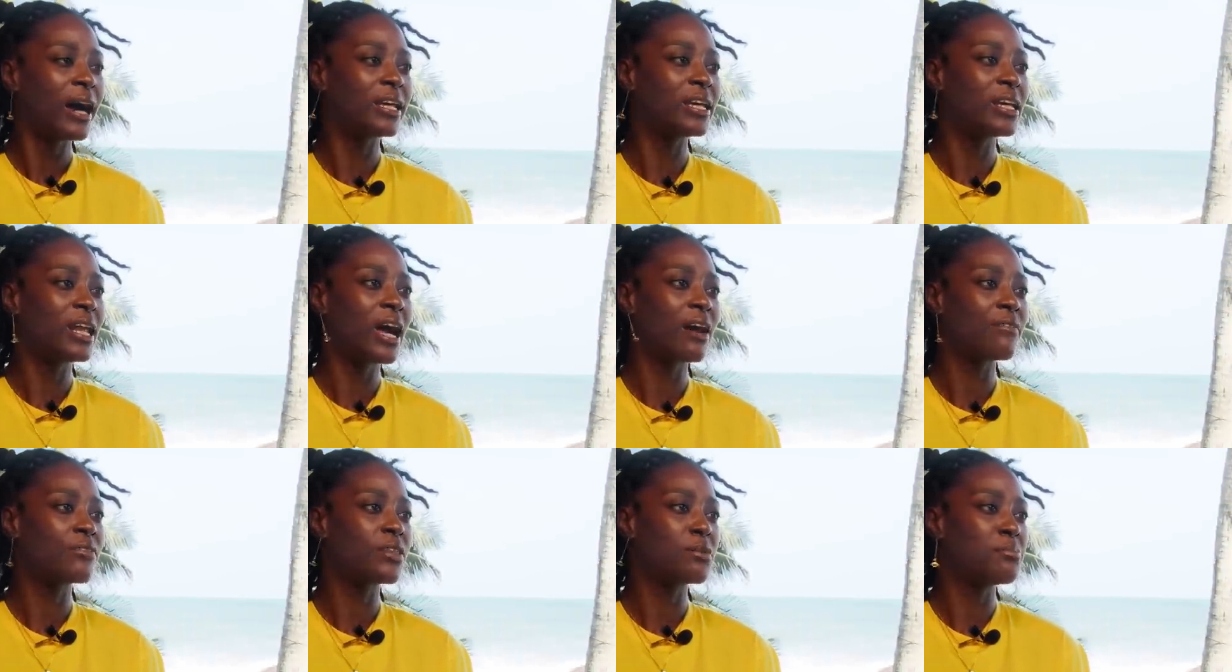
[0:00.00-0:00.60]
I didn't
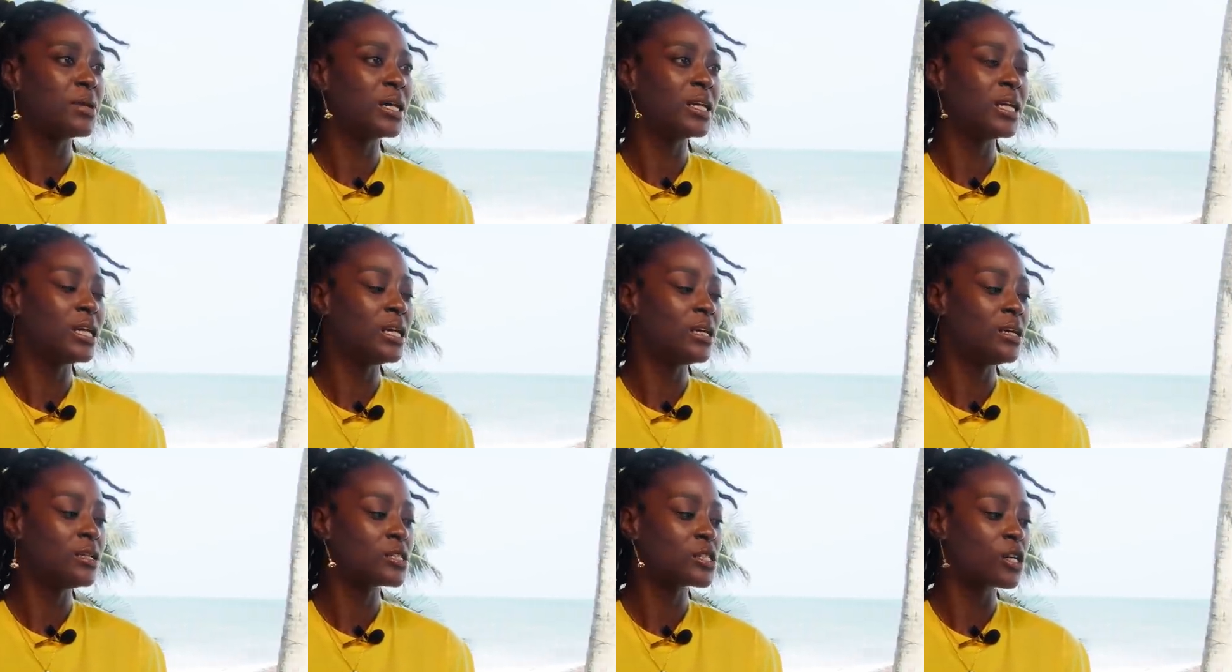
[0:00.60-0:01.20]
have the
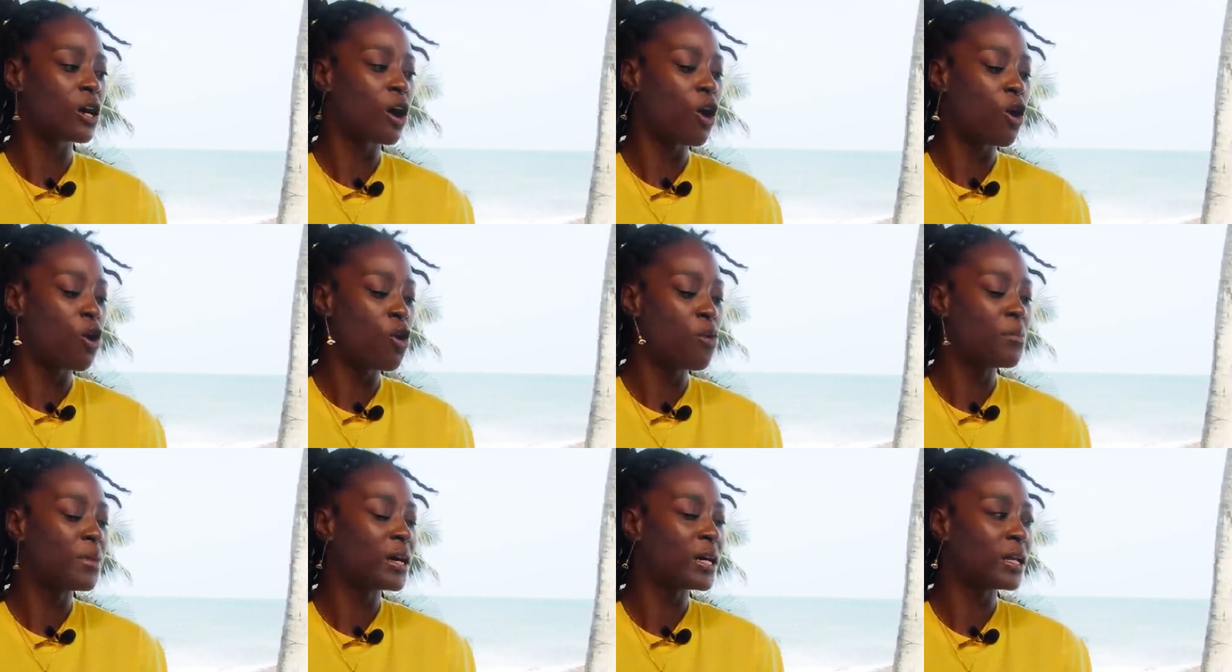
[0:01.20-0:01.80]
money to
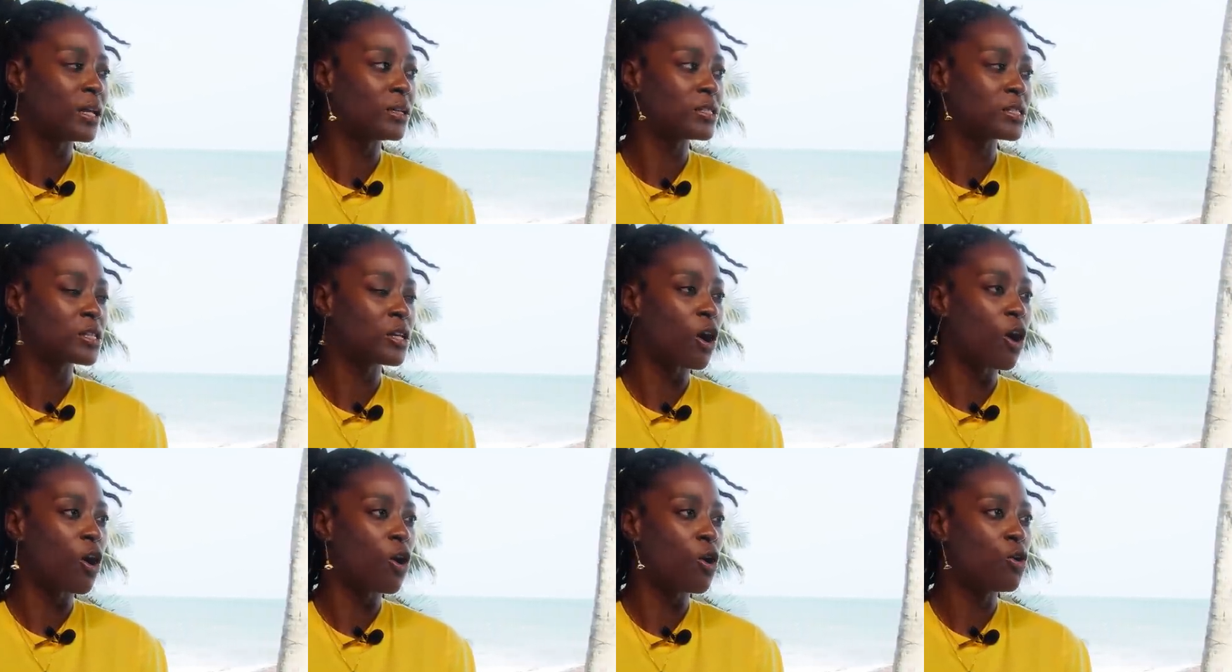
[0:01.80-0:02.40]

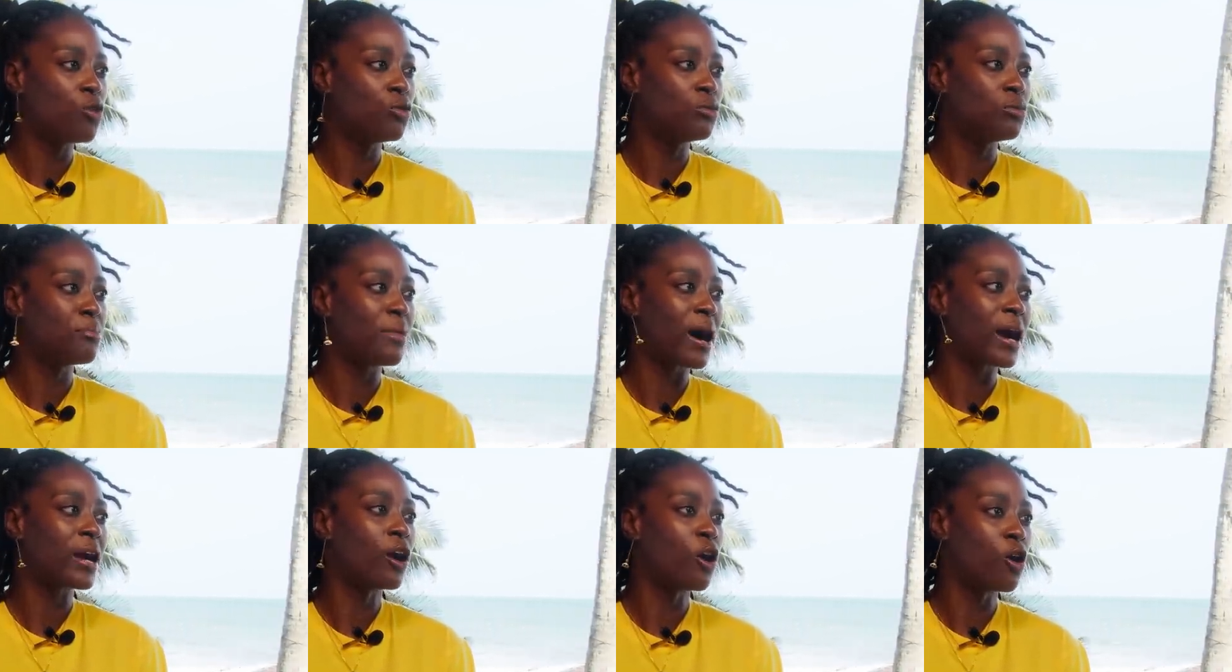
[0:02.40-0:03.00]
own
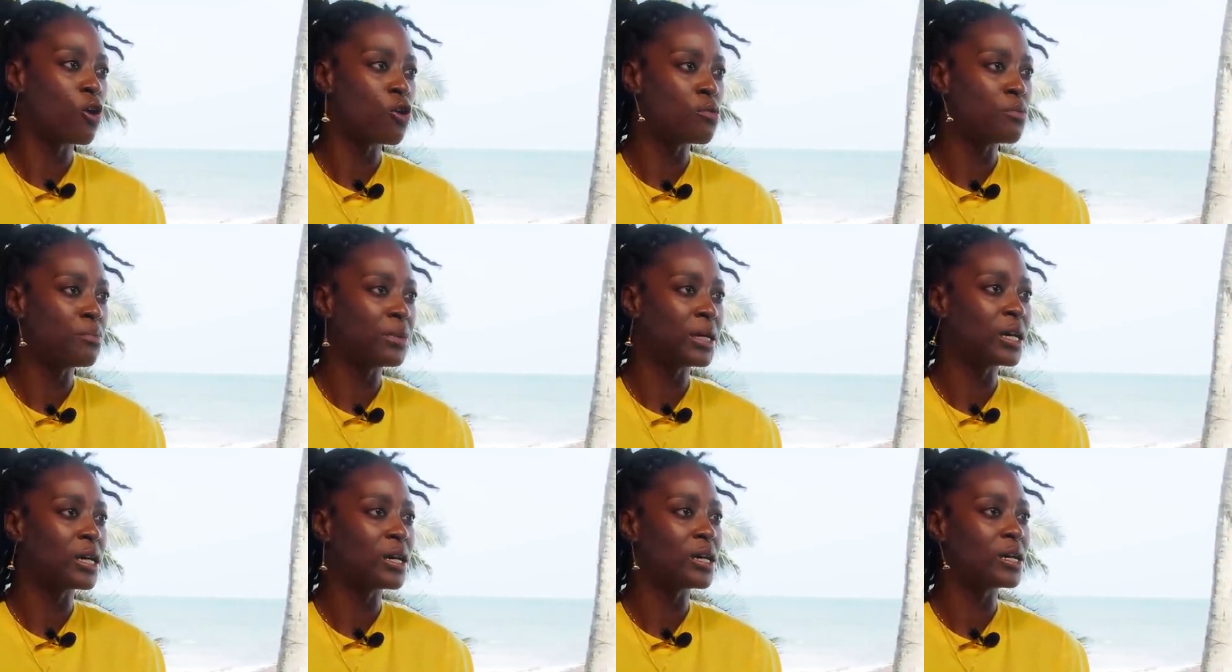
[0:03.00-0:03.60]
my home
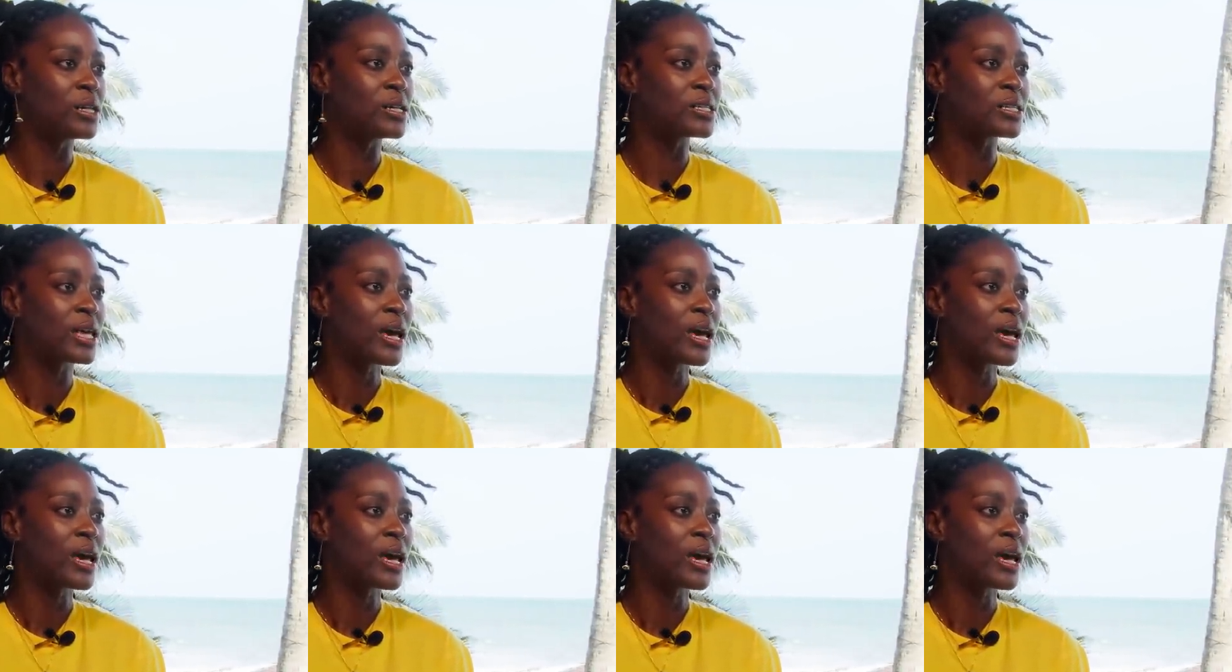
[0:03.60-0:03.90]
because